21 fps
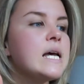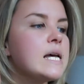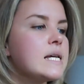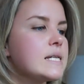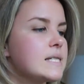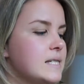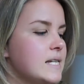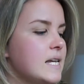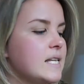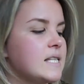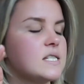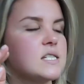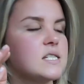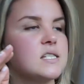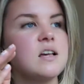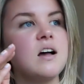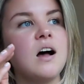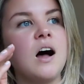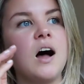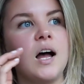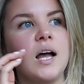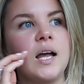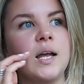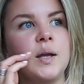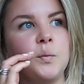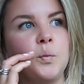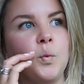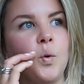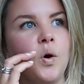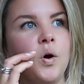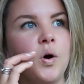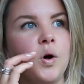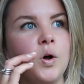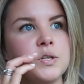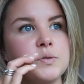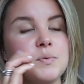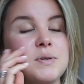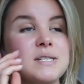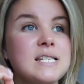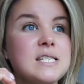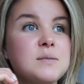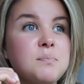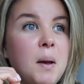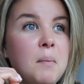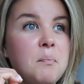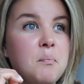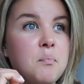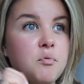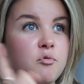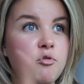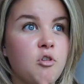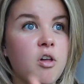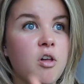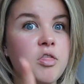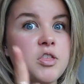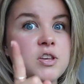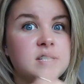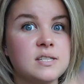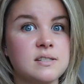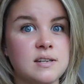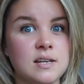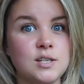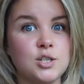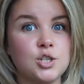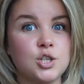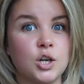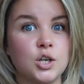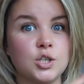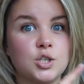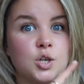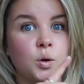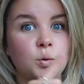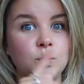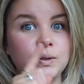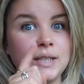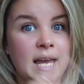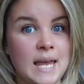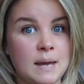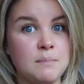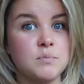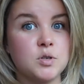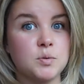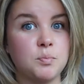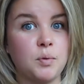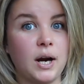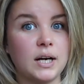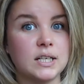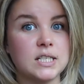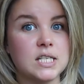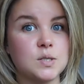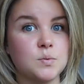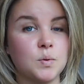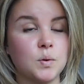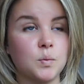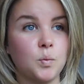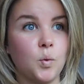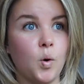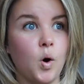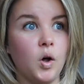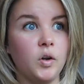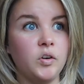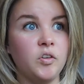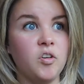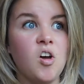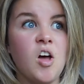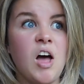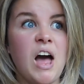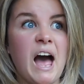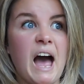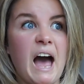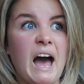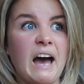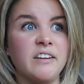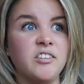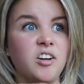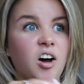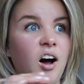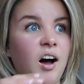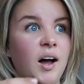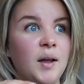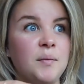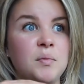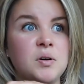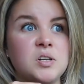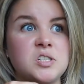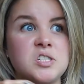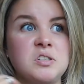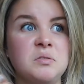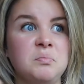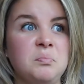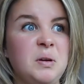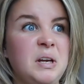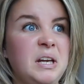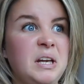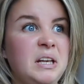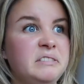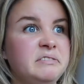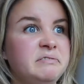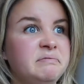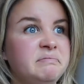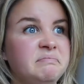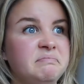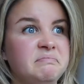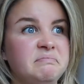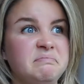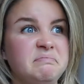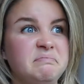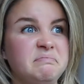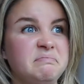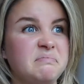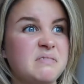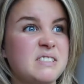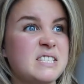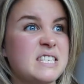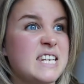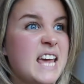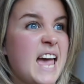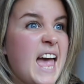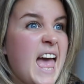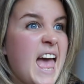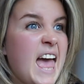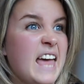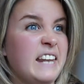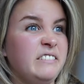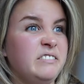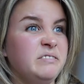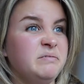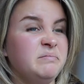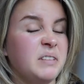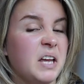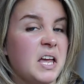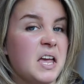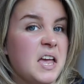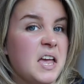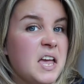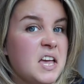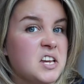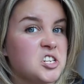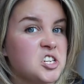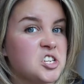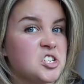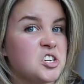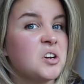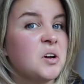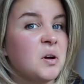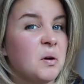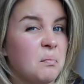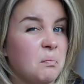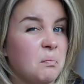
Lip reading: since since my brother's teacher told him to practice with one, and I must have been 10-ish.